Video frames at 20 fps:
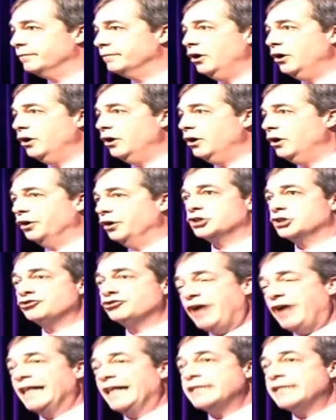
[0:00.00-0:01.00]
on a
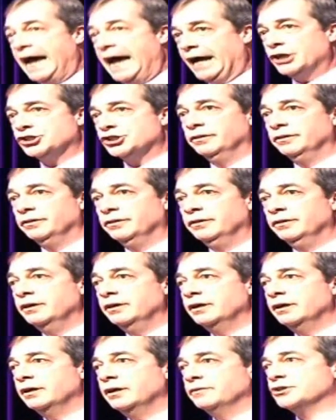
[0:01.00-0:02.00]
transaction
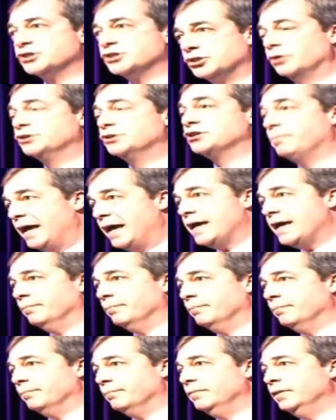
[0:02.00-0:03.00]
that stood to make
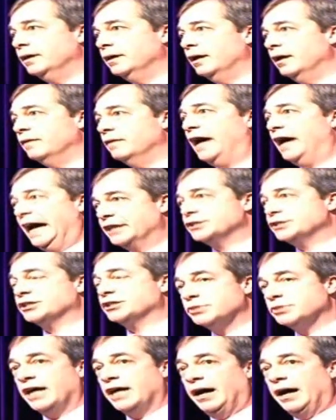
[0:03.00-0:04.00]
him the handsome
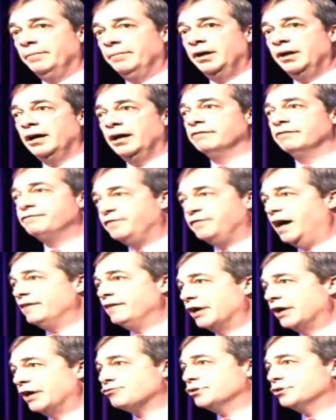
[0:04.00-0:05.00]
sum of
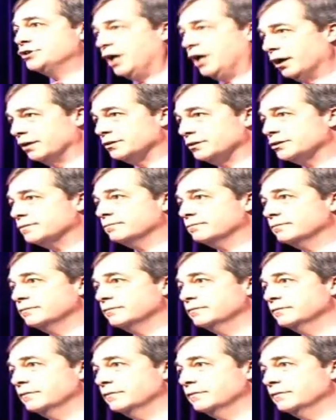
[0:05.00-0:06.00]
$500.
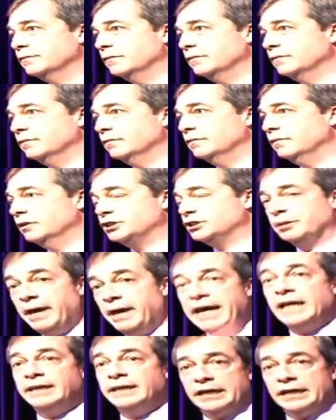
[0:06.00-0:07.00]
To me, it
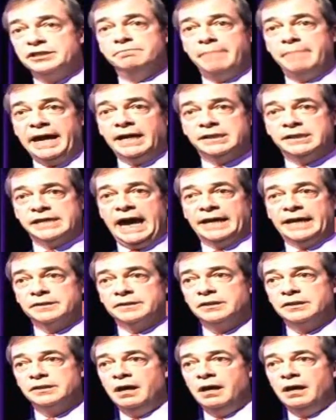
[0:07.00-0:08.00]
doesn't make
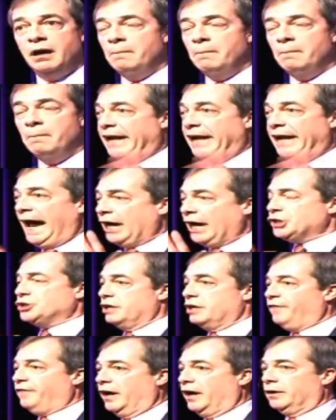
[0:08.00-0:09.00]
sense. But actually,
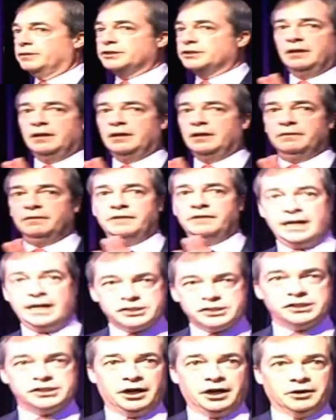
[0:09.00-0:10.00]
folks, the
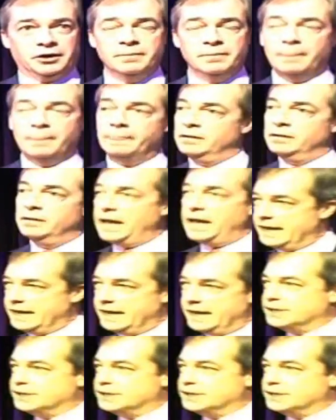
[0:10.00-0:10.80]
issue isn't